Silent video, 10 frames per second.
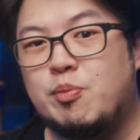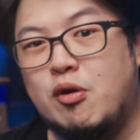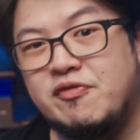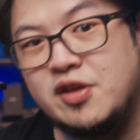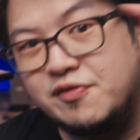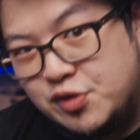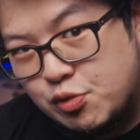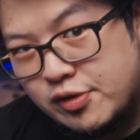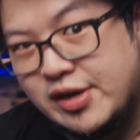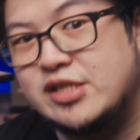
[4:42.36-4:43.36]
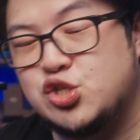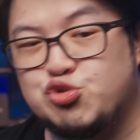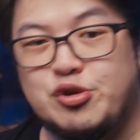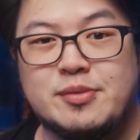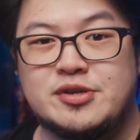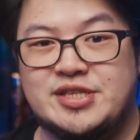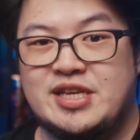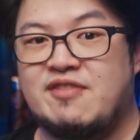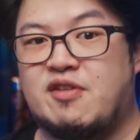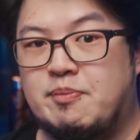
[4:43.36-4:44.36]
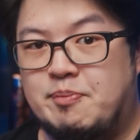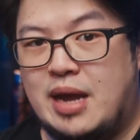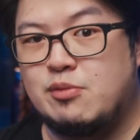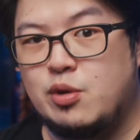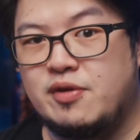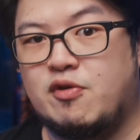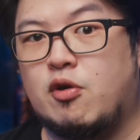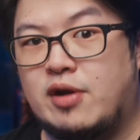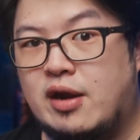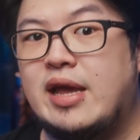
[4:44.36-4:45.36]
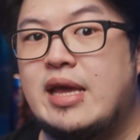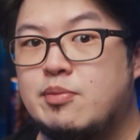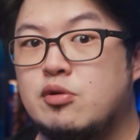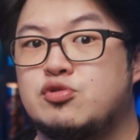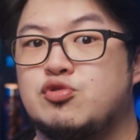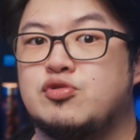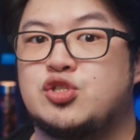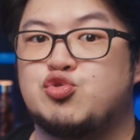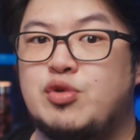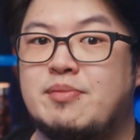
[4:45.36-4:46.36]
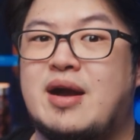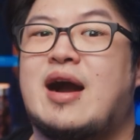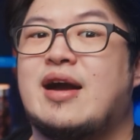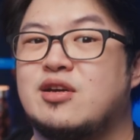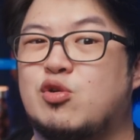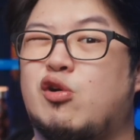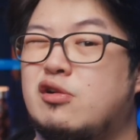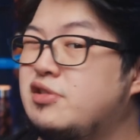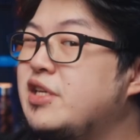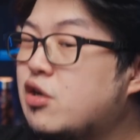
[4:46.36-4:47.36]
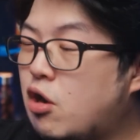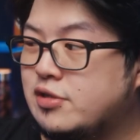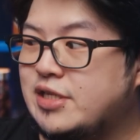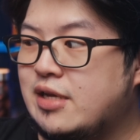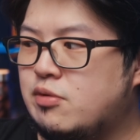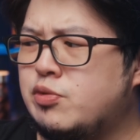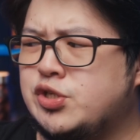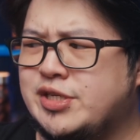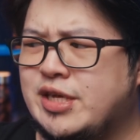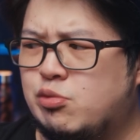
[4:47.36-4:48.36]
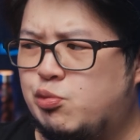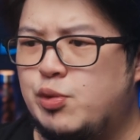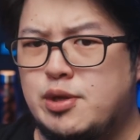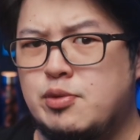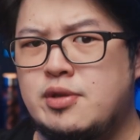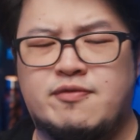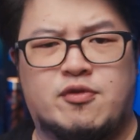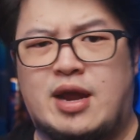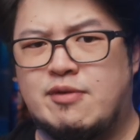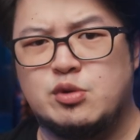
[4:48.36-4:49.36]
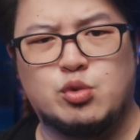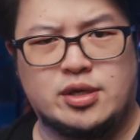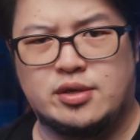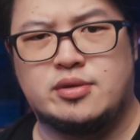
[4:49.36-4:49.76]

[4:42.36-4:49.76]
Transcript: both the viewer and streamer save on bandwidth or are able to stream higher quality content which is a win-win for everyone.